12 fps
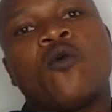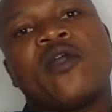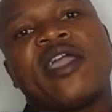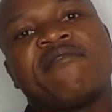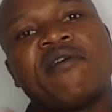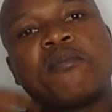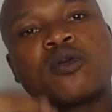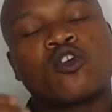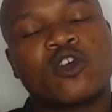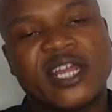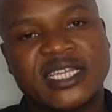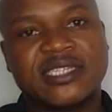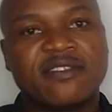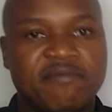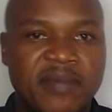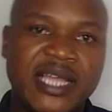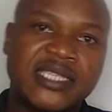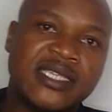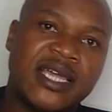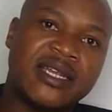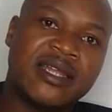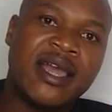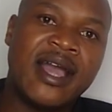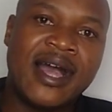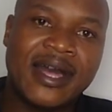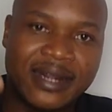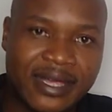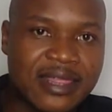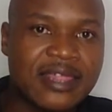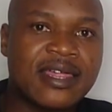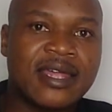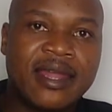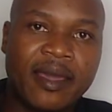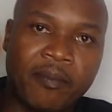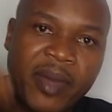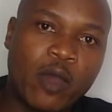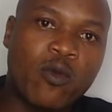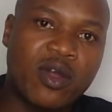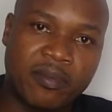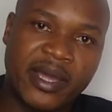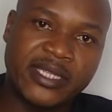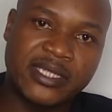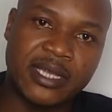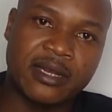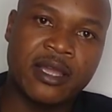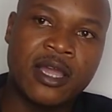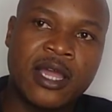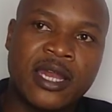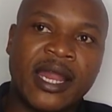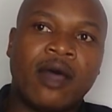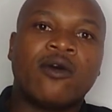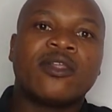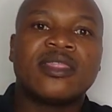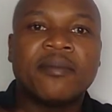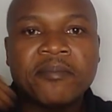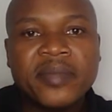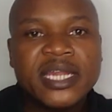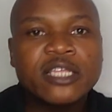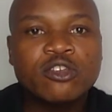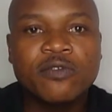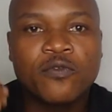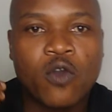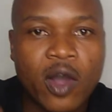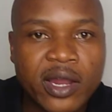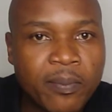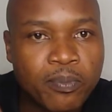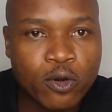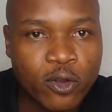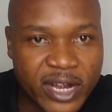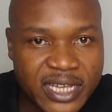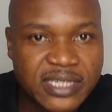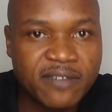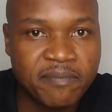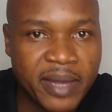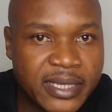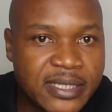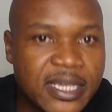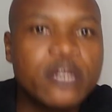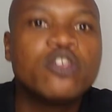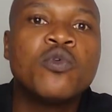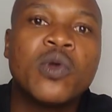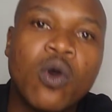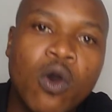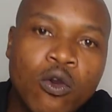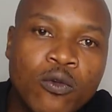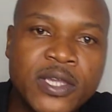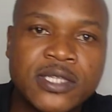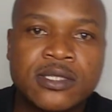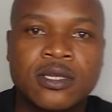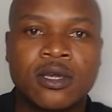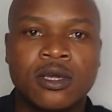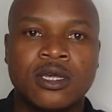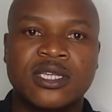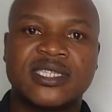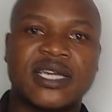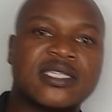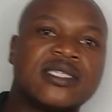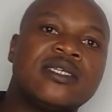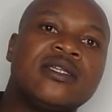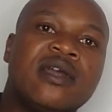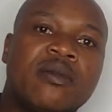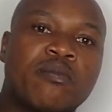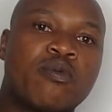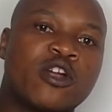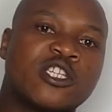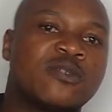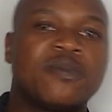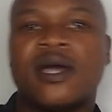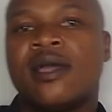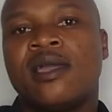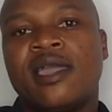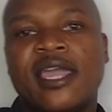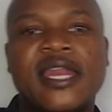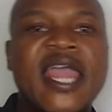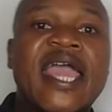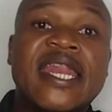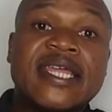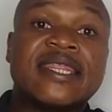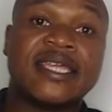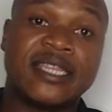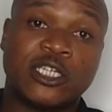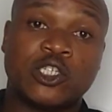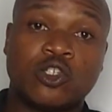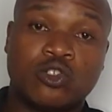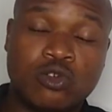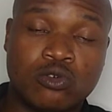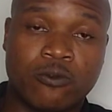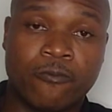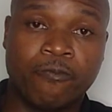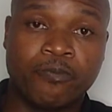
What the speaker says: We have a progressive mindset rather than a backward mindset. Now, the minute you've got a progressive mindset, you will always succeed and prosper in anything that you do.